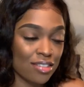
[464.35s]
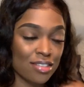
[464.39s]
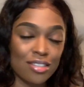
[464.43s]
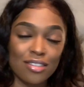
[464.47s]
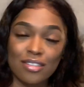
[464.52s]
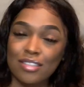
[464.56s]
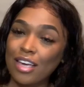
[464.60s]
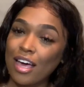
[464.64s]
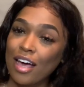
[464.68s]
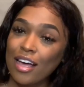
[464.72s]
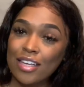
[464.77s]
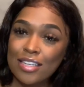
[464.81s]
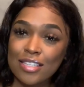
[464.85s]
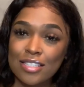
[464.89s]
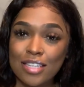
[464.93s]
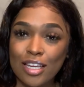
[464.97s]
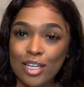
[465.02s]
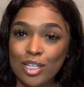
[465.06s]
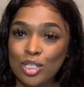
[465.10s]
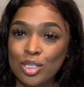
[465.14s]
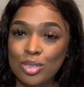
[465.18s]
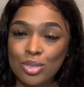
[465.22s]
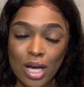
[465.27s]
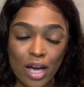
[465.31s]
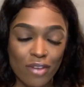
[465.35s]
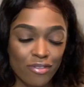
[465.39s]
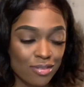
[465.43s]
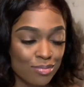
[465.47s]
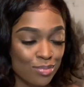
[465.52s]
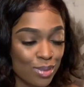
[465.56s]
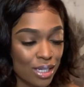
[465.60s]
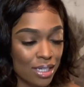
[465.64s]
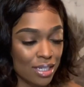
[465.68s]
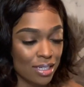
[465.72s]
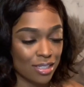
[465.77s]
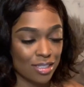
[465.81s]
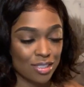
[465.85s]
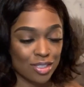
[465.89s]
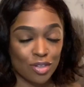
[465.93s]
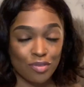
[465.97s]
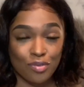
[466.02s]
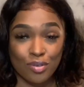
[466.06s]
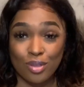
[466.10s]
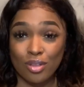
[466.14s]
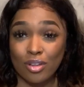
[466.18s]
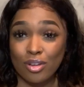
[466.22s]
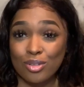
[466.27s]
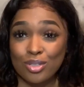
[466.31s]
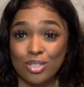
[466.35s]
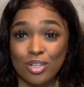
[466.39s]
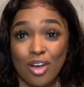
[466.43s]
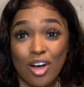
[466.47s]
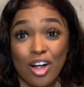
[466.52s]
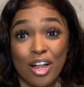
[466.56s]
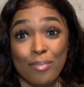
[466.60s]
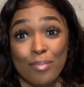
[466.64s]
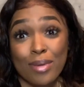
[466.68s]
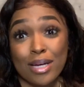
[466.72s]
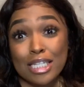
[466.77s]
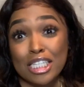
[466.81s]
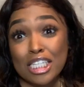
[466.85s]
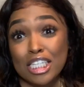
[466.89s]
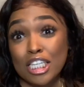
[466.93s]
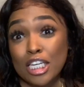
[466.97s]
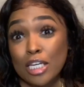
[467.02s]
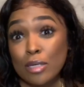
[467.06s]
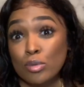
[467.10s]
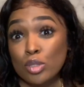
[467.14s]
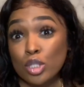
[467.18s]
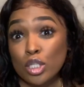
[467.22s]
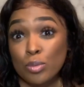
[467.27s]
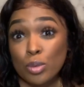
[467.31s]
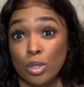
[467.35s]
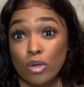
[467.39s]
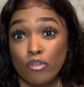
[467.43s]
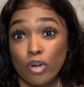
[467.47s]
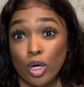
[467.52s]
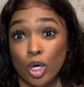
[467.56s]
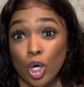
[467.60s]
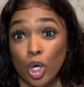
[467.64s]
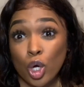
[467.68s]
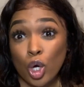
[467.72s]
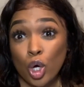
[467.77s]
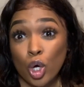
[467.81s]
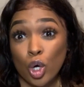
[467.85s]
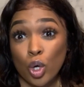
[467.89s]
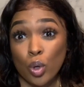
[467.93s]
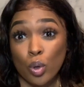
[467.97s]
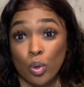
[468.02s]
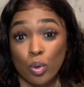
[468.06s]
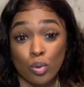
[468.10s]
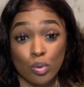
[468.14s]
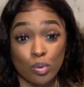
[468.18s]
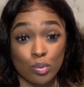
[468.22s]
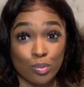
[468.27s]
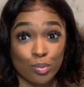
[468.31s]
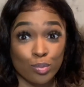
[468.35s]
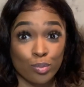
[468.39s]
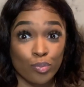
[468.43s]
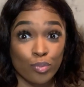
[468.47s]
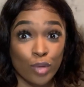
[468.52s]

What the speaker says: So yes, I do have a man. So for those of y'all in my DMs, leave the fuck alone.